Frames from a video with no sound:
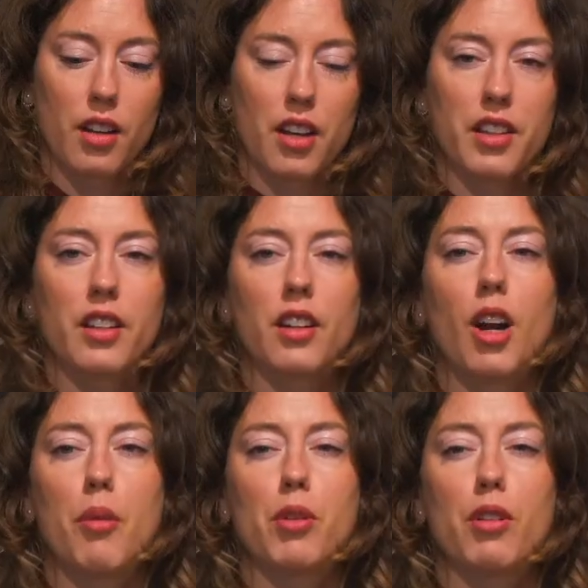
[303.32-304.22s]
I think there are a
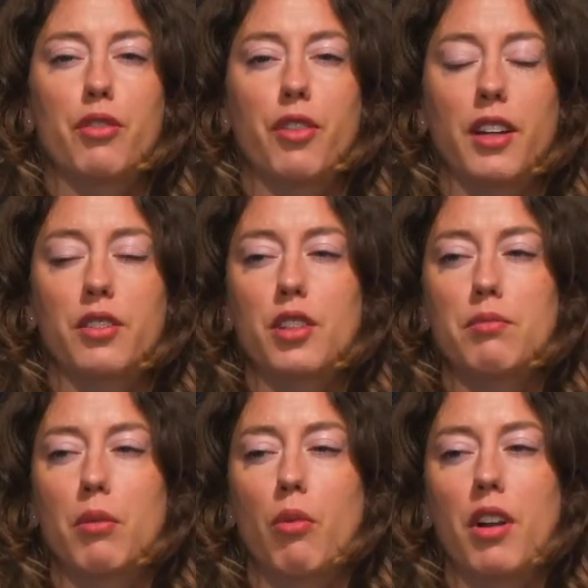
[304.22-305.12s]
couple of factors,
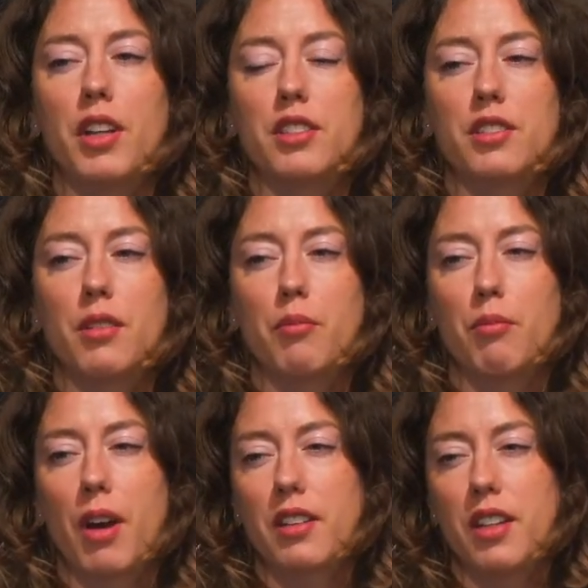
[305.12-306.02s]
but one is
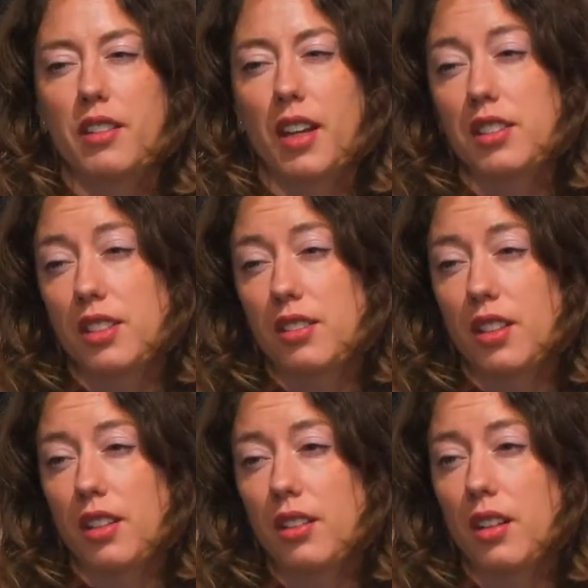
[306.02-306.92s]
I think the
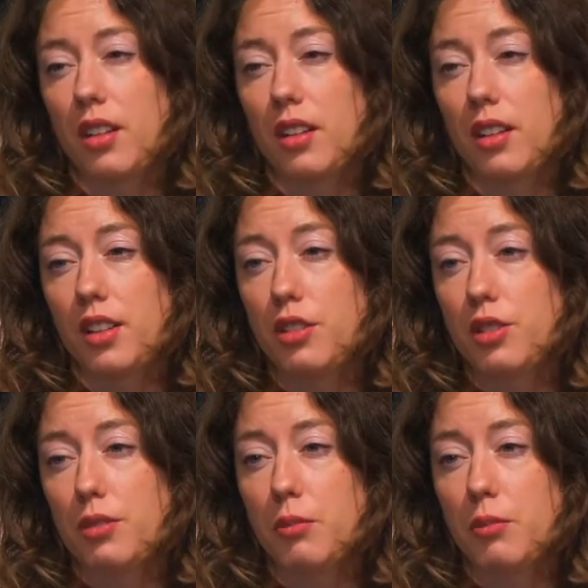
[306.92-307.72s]
existing industry,